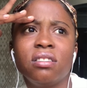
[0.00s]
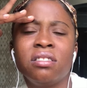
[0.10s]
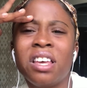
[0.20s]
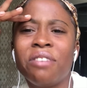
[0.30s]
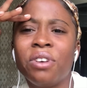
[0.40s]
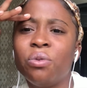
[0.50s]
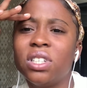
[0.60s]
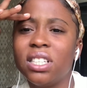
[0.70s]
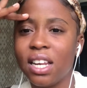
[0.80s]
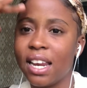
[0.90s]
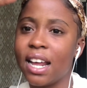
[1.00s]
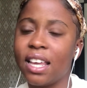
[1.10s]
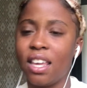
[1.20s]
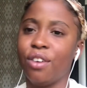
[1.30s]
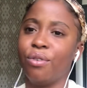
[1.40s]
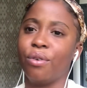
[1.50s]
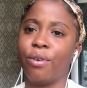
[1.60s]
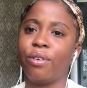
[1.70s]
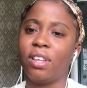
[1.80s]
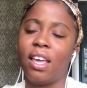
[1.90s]
Heaven Was Needing a Hero.
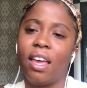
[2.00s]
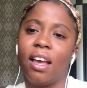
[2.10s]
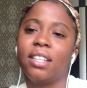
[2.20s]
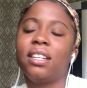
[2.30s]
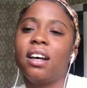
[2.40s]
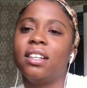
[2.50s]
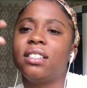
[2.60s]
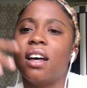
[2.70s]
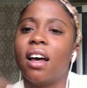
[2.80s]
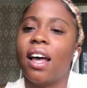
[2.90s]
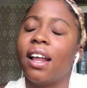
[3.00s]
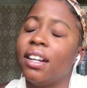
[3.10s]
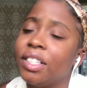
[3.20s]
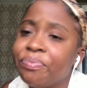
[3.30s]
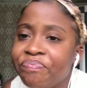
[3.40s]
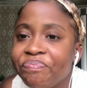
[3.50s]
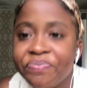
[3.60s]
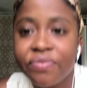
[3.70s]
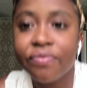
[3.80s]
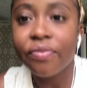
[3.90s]
Yeah, I sang a song and
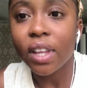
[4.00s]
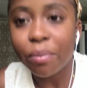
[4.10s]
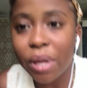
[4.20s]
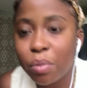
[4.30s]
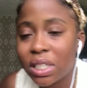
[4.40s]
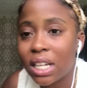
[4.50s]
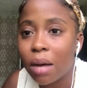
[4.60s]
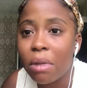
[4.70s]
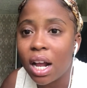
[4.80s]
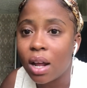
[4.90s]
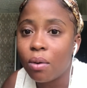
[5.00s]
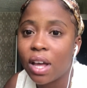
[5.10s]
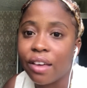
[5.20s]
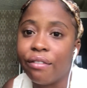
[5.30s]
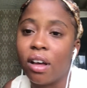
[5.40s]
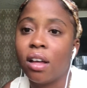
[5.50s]
people start bawling whatever.